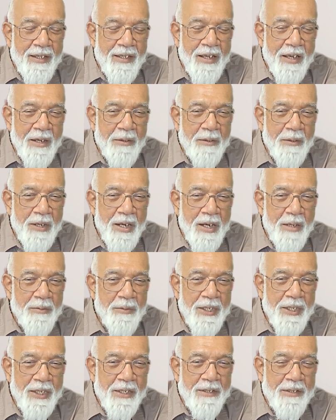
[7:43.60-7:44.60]
Now,
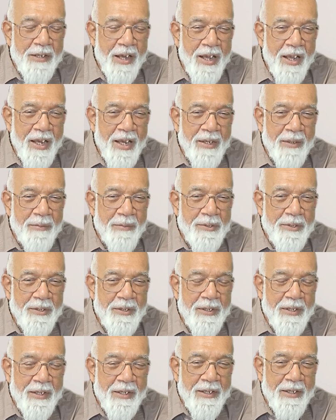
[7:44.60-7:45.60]
how many
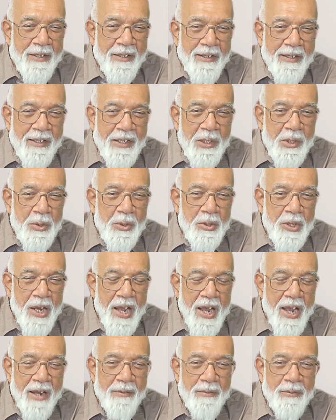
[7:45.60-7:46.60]
times you
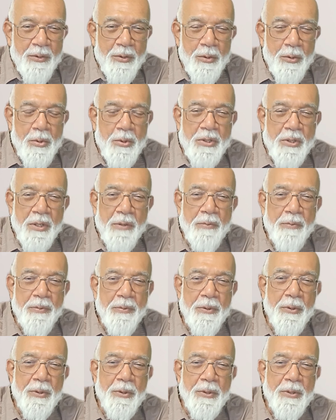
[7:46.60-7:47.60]
have those
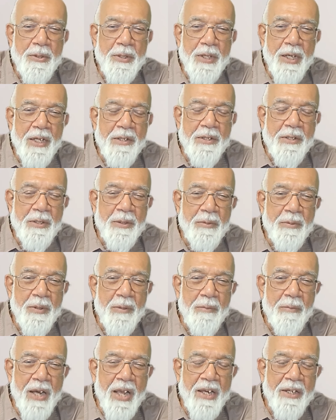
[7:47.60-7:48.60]
impure states of
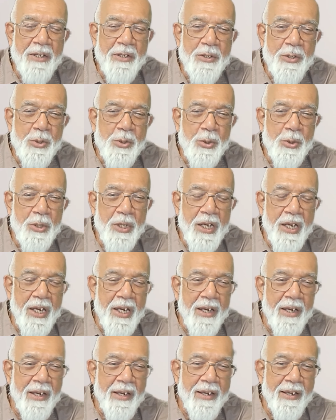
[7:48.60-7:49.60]
the mind
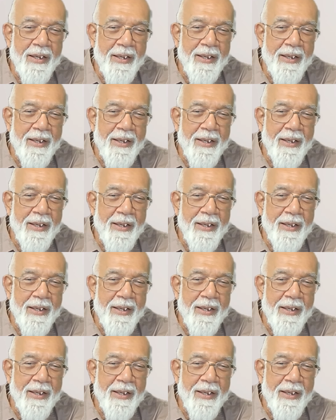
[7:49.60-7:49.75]
today?